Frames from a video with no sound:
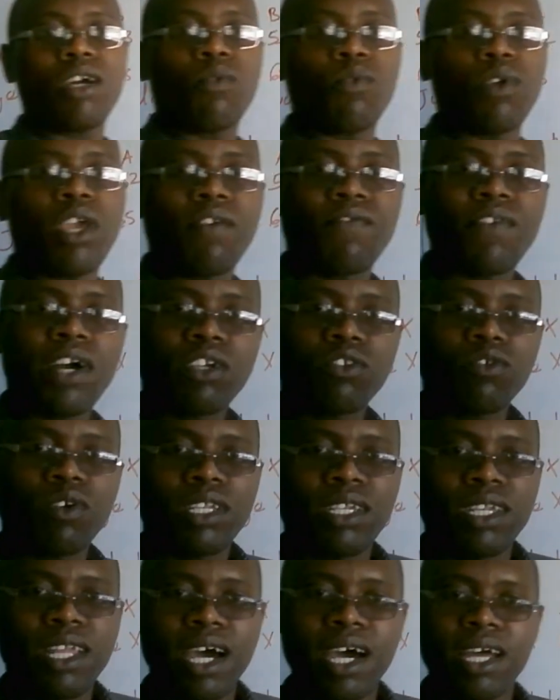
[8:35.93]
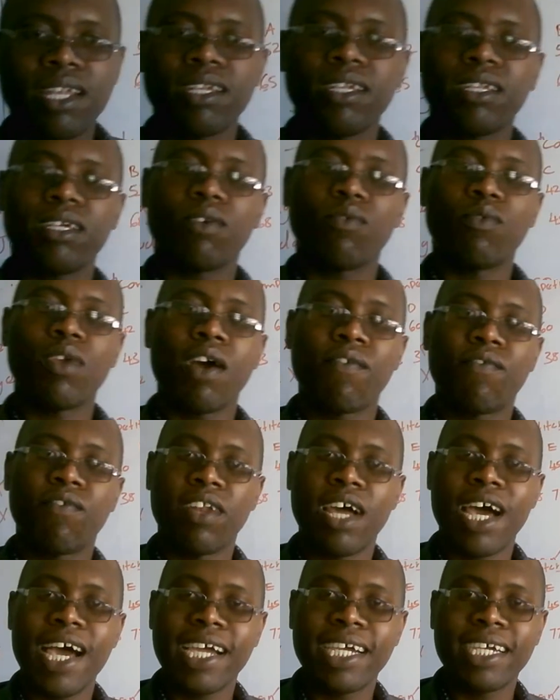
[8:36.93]
we have actually done, we have
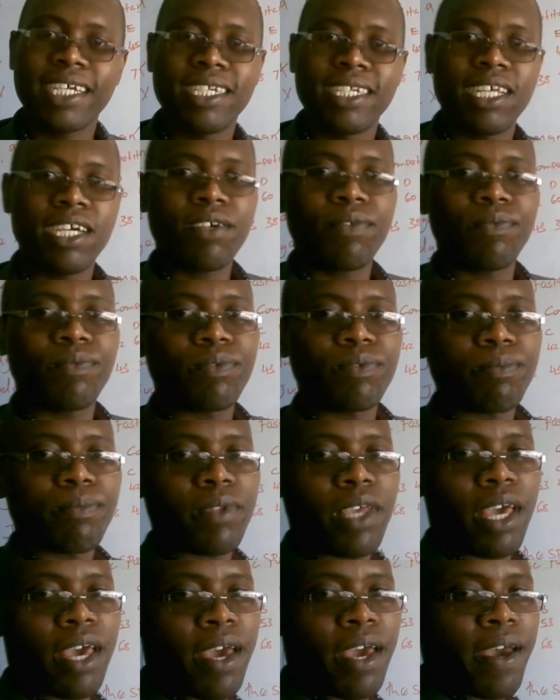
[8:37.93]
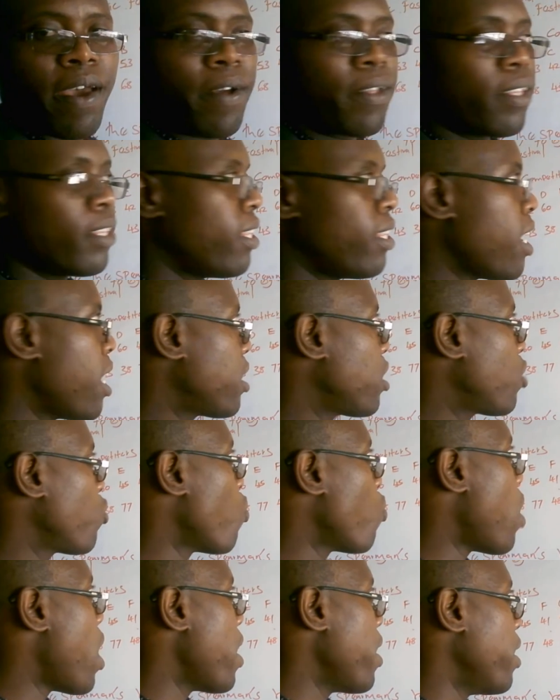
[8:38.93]
ranked that
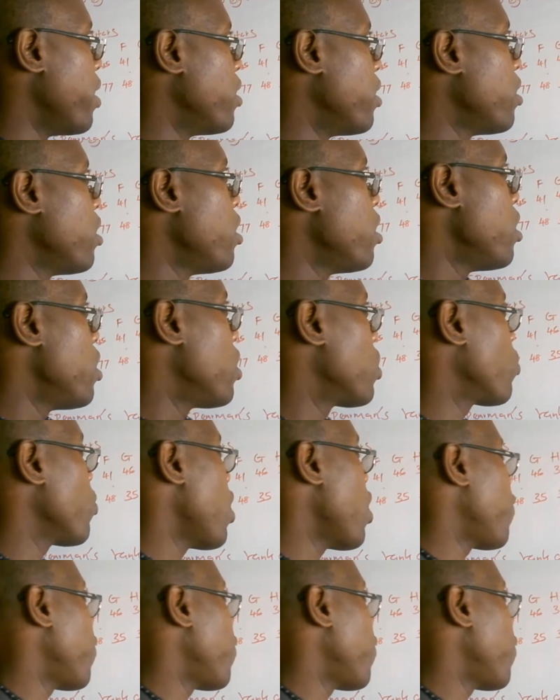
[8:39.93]
Y. So we have